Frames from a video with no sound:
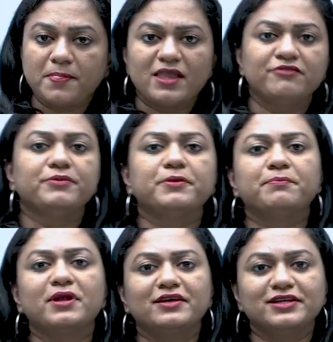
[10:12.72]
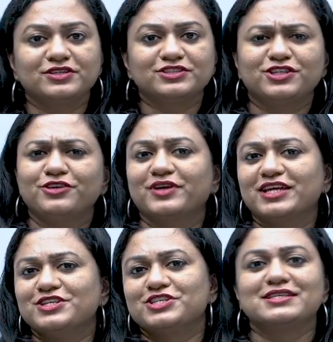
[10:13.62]
If you people are interested, you
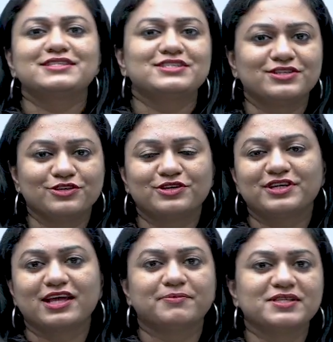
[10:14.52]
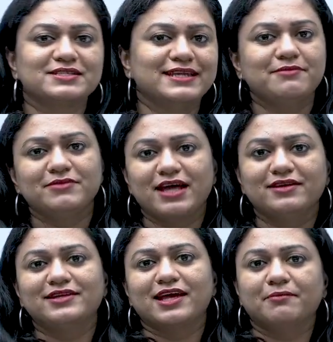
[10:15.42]
can just type his name,
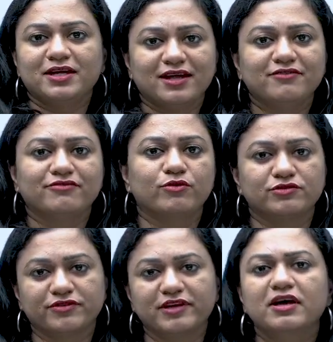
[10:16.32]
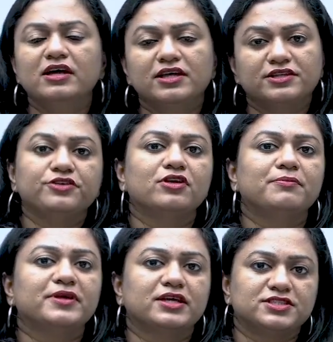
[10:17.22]
Larry Diamond, and fourth wave, then you will
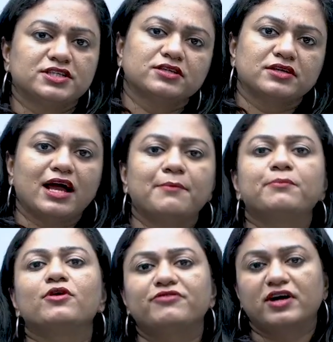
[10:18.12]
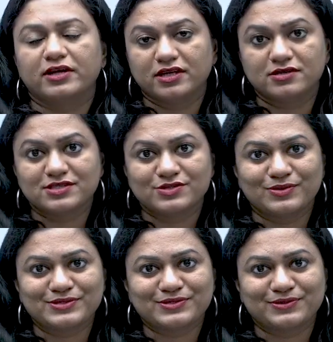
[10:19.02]
be getting ample of articles
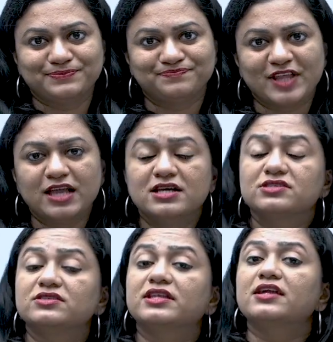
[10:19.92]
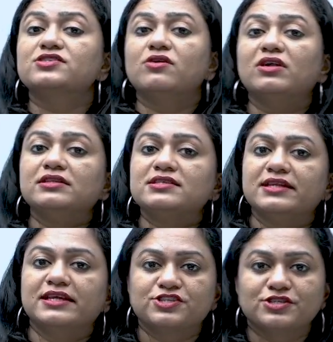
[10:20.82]
also. So that's all in this
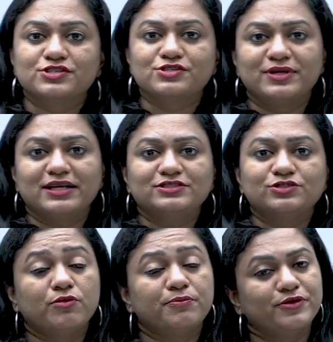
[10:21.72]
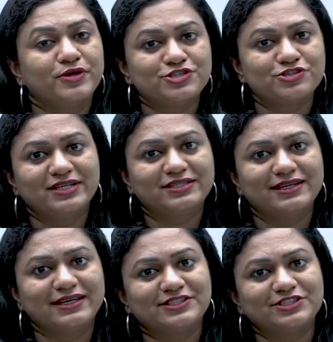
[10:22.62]
lecture, students. Hope you enjoyed the
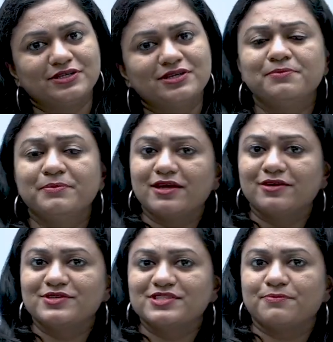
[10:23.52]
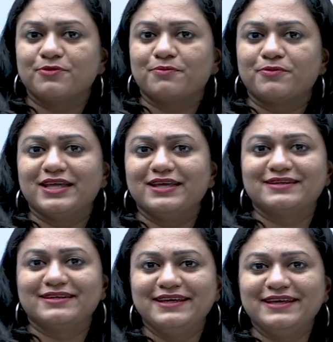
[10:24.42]
lecture. Make notes
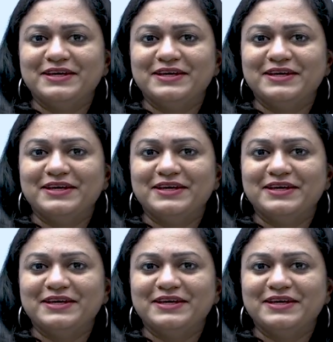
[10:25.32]
appropriately.